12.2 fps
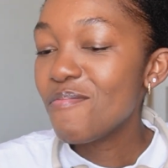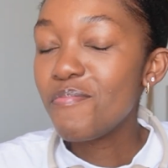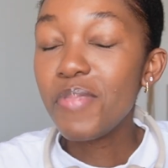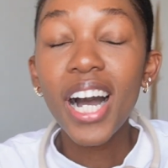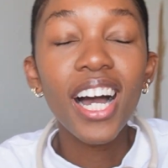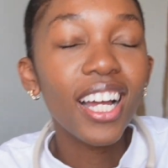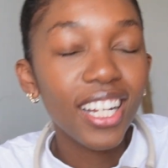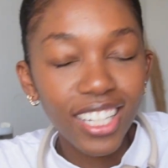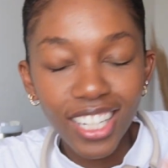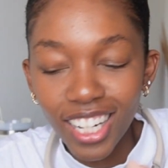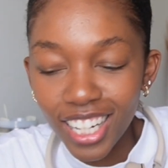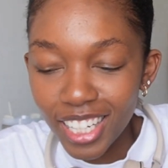But
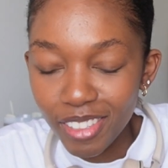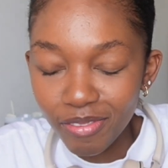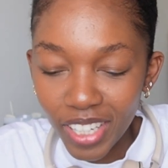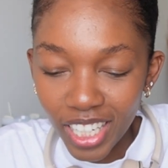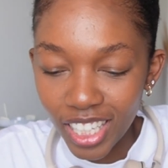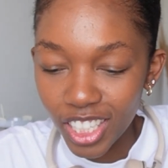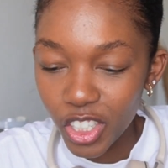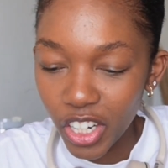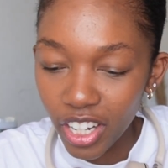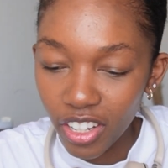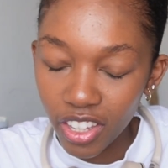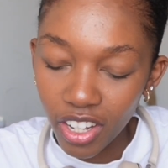
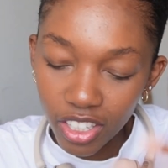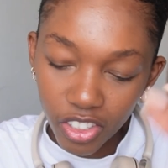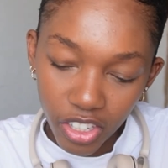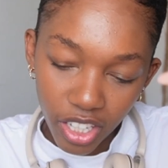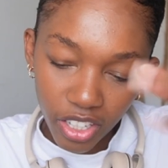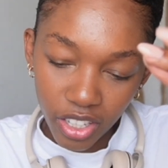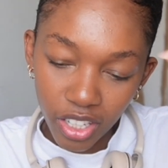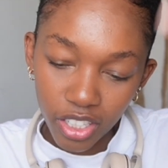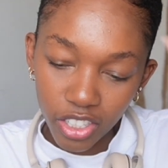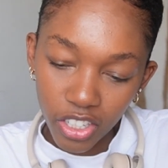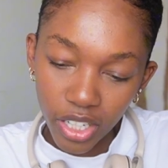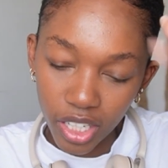train of
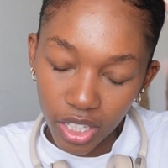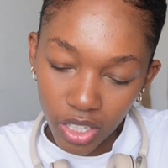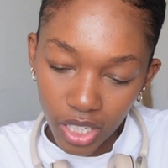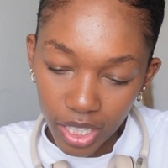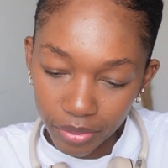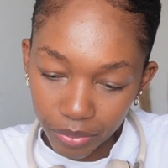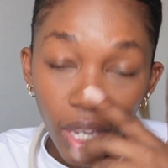thought.